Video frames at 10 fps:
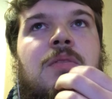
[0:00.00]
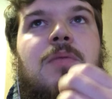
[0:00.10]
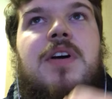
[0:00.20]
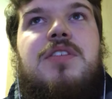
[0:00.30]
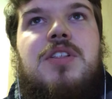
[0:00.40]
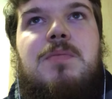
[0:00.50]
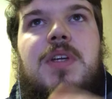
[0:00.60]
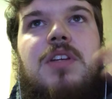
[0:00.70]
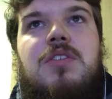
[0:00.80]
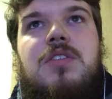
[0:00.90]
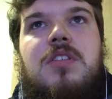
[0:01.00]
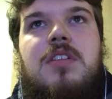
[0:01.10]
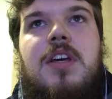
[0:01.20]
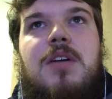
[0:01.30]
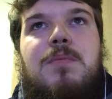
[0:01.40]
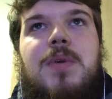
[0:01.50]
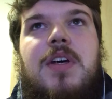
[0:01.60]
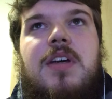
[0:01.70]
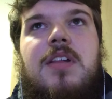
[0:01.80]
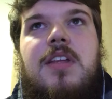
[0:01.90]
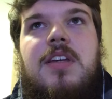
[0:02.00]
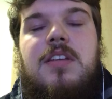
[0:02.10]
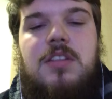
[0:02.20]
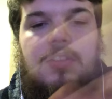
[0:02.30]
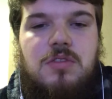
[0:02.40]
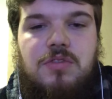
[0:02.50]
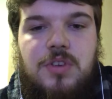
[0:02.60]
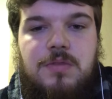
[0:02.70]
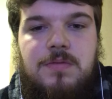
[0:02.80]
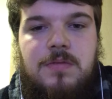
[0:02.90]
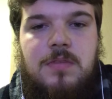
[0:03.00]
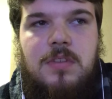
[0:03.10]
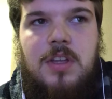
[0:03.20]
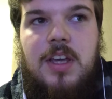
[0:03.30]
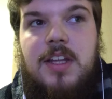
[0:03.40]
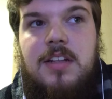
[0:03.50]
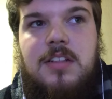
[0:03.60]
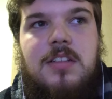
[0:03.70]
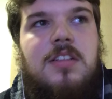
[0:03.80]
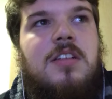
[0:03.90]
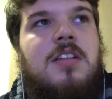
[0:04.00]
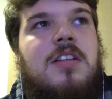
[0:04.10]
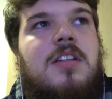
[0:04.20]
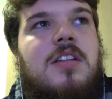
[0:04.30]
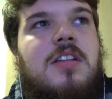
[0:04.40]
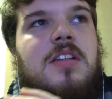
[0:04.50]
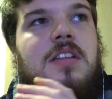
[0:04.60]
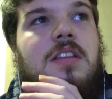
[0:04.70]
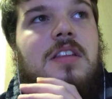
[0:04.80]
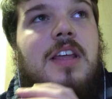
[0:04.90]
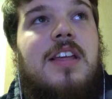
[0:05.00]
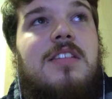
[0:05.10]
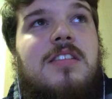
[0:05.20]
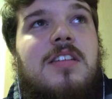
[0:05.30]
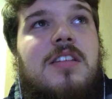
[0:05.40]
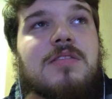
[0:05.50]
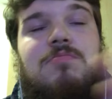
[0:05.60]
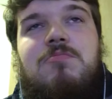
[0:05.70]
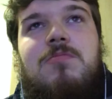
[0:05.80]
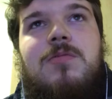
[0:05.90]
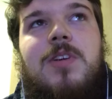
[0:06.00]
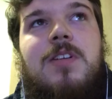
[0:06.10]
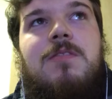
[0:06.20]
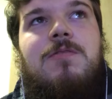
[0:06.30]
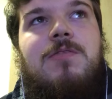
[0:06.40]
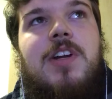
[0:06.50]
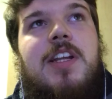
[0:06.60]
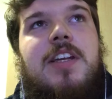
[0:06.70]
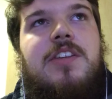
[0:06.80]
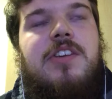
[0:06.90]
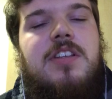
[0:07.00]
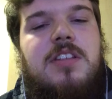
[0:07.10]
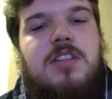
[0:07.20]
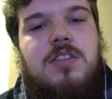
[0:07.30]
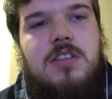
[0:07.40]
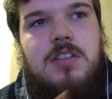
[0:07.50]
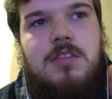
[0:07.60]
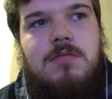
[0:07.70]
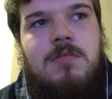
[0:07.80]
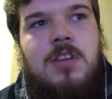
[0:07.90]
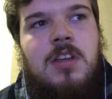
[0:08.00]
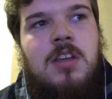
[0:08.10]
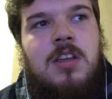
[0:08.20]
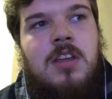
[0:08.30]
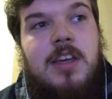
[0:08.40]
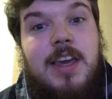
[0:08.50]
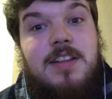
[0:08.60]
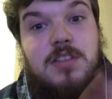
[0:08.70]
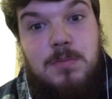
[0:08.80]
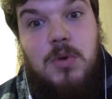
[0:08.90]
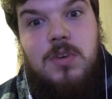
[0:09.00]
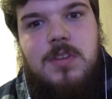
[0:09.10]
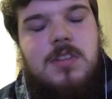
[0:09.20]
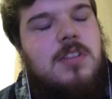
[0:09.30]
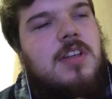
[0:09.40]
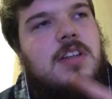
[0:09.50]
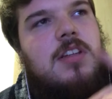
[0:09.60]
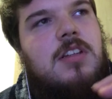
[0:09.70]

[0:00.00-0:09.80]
while she's being hunted down by like the Skrull and that's it's well really interesting because again spoilers like